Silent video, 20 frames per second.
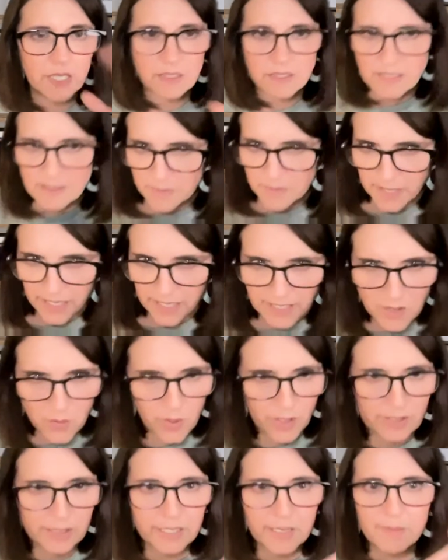Someone asked
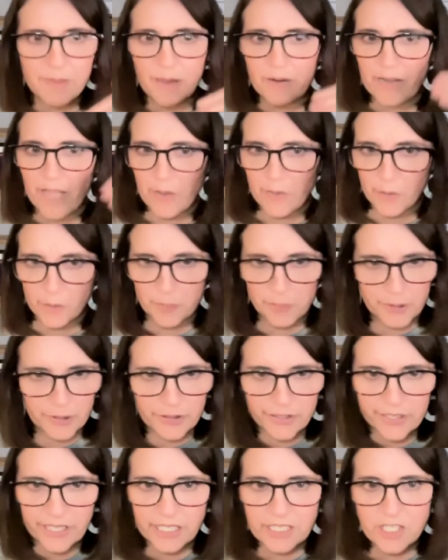quickly about how their
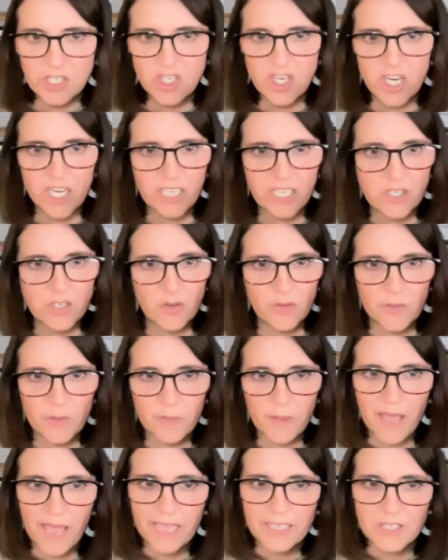period has changed over the
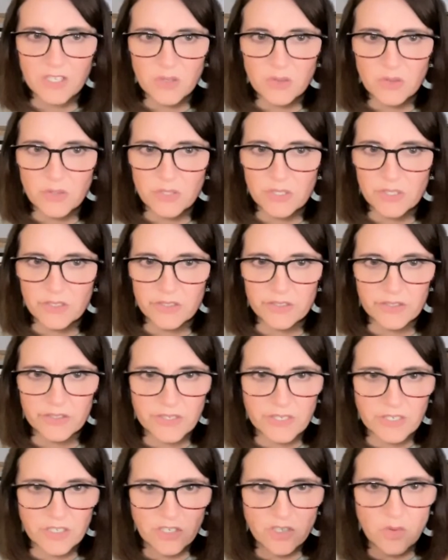past 2
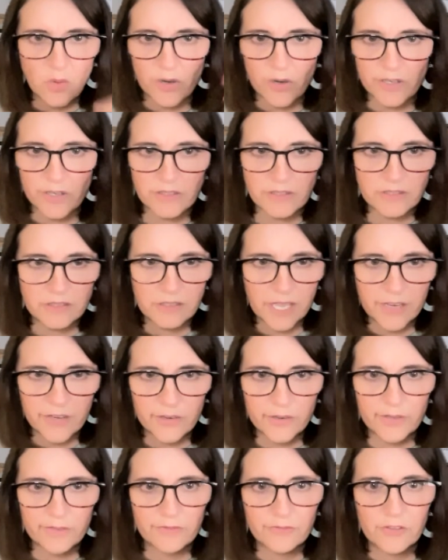years, is shortened,
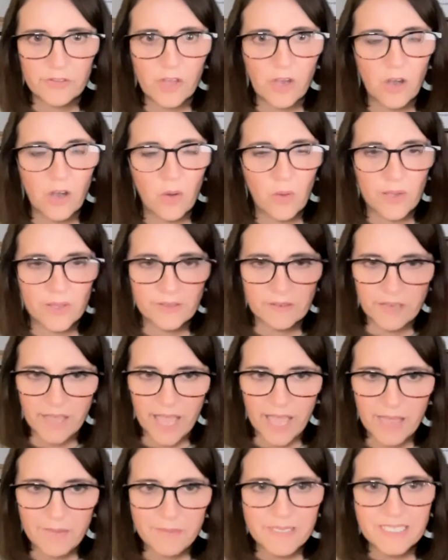lighter in flow, and
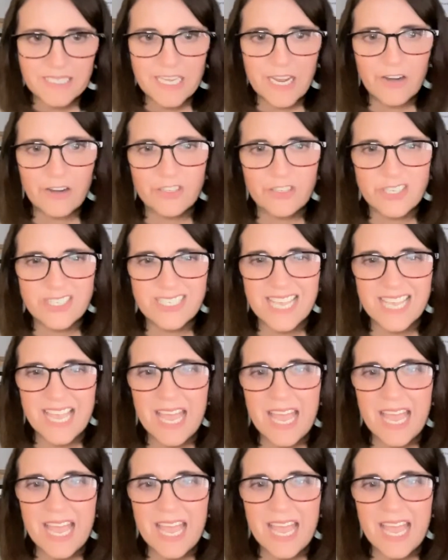had miscarriages.